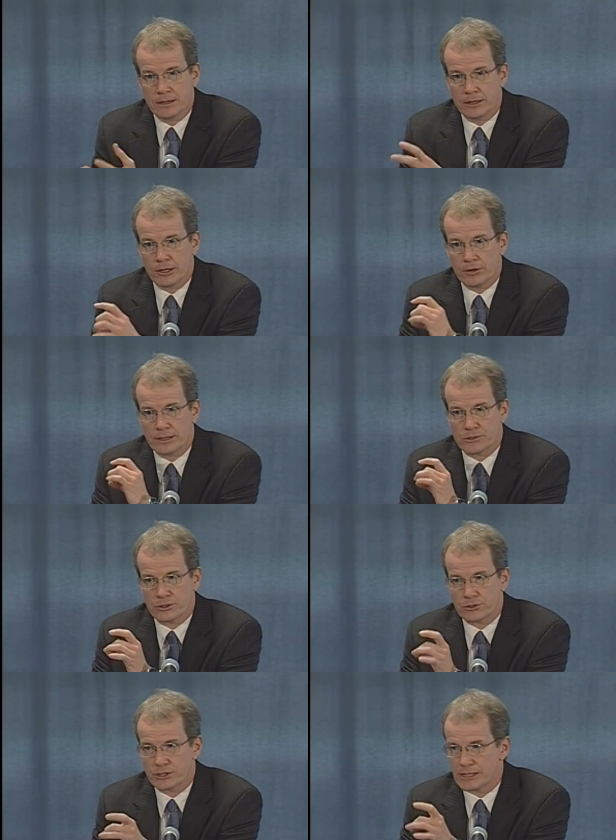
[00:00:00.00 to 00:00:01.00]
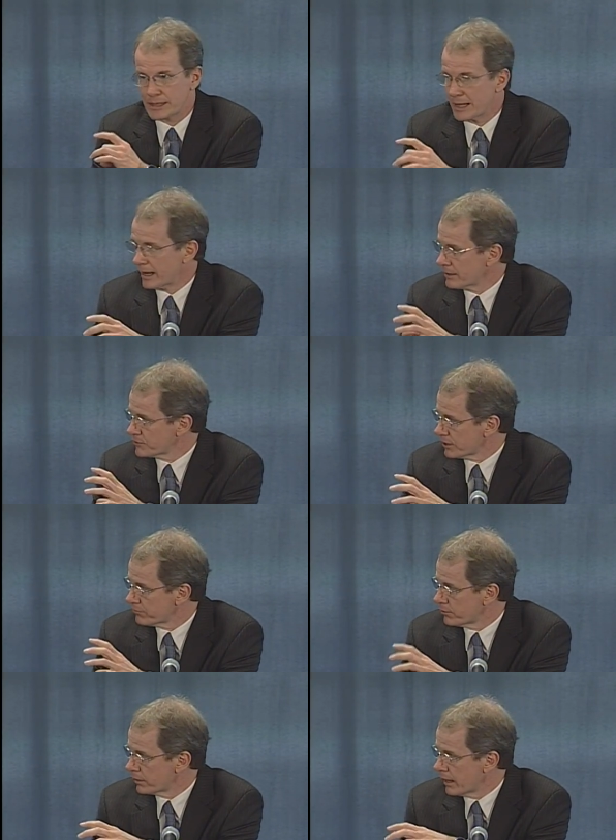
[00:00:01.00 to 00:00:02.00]
you know, and so you're seeing that kind of stuff
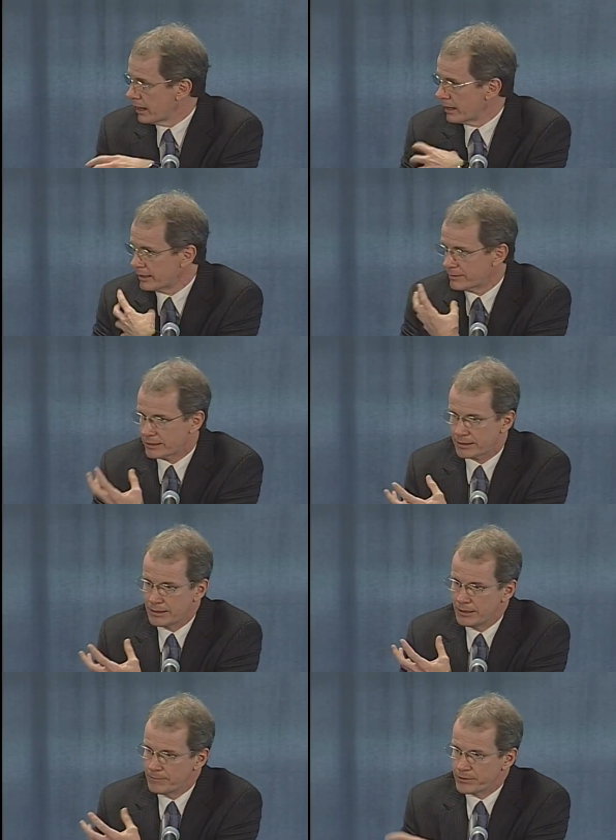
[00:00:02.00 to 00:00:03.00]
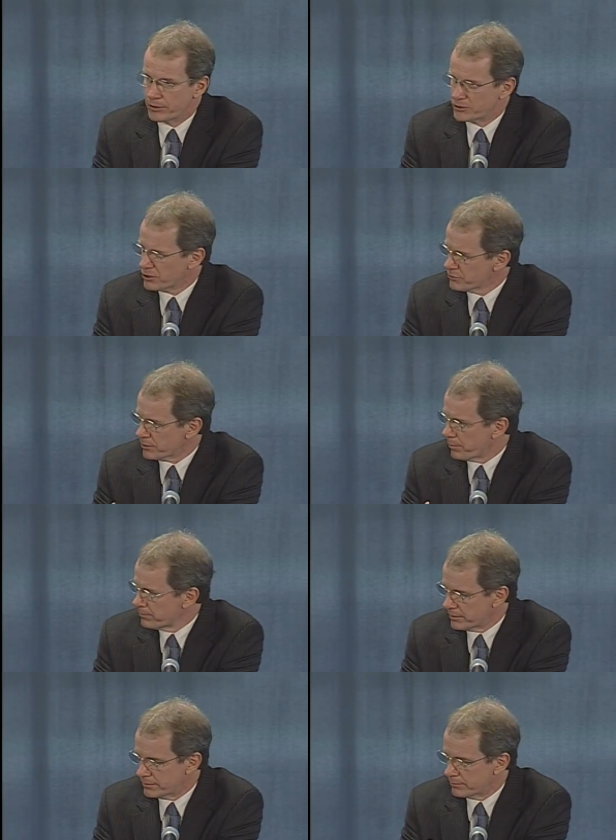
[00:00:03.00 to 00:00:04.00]
going on, and I think, you know, in terms of
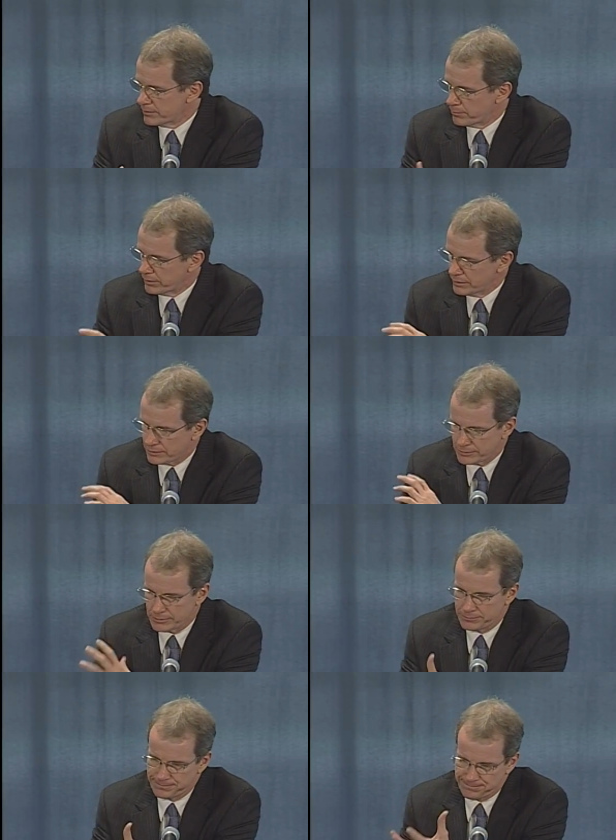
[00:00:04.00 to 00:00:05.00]
the, the, the political